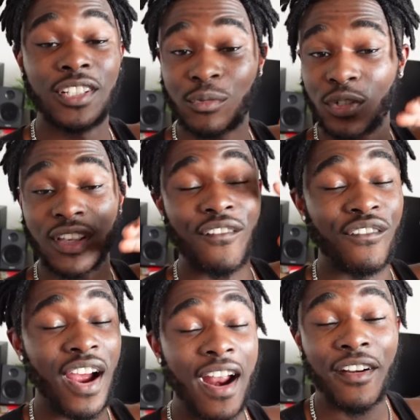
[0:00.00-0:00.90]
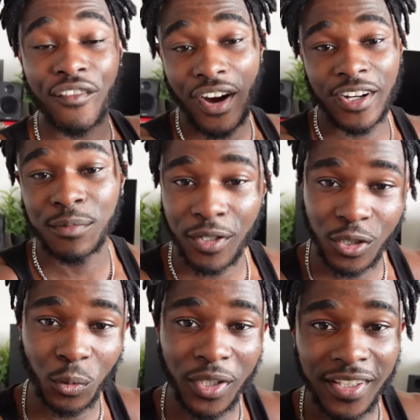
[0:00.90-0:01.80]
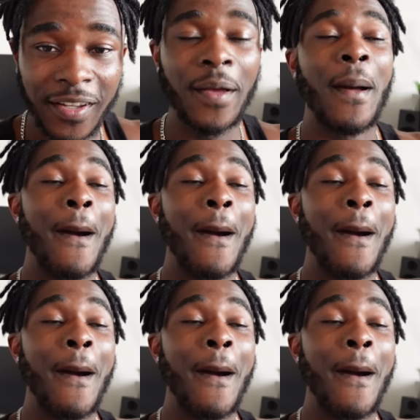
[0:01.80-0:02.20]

this was a very, very special week